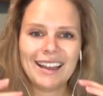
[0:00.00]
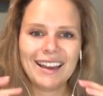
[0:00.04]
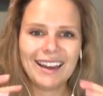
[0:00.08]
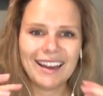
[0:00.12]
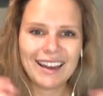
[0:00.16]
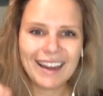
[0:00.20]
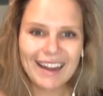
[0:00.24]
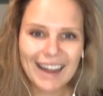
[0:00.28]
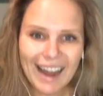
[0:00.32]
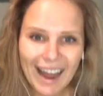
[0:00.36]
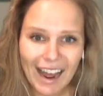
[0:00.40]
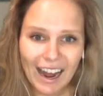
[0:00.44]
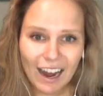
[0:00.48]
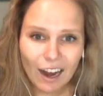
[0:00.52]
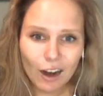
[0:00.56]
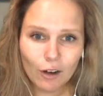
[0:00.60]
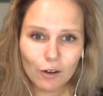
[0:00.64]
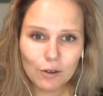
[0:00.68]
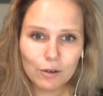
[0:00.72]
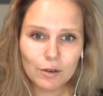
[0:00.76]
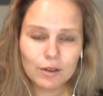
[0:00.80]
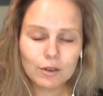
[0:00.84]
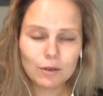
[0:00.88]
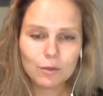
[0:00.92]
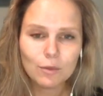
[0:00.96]

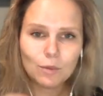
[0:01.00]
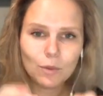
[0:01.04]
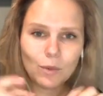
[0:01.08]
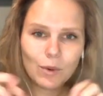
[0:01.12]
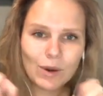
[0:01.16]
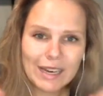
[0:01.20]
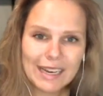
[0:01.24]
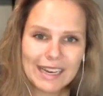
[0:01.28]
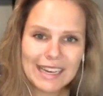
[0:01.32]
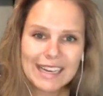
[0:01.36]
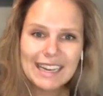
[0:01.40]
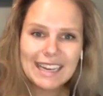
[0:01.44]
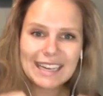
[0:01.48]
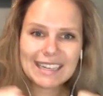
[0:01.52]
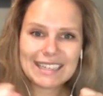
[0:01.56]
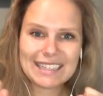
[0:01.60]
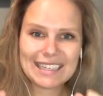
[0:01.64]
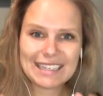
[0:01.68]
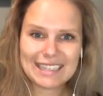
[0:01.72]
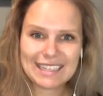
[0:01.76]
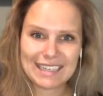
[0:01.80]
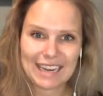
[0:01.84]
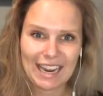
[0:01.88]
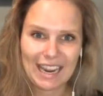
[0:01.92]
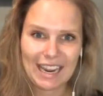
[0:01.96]
Now we get to
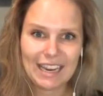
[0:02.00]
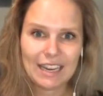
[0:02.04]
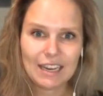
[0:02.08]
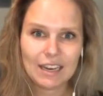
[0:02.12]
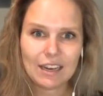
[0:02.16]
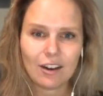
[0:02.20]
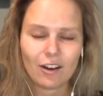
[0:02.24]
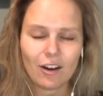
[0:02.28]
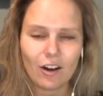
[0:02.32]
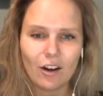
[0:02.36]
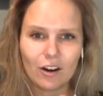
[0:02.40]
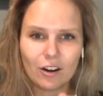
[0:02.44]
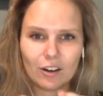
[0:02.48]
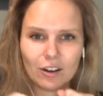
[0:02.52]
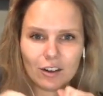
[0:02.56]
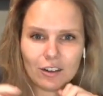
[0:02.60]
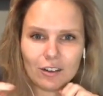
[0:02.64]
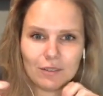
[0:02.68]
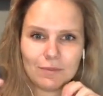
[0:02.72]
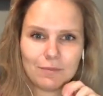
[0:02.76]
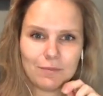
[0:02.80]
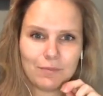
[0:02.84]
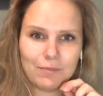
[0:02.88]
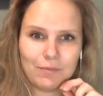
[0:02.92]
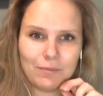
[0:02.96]
take
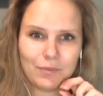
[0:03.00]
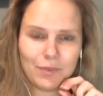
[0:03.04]
our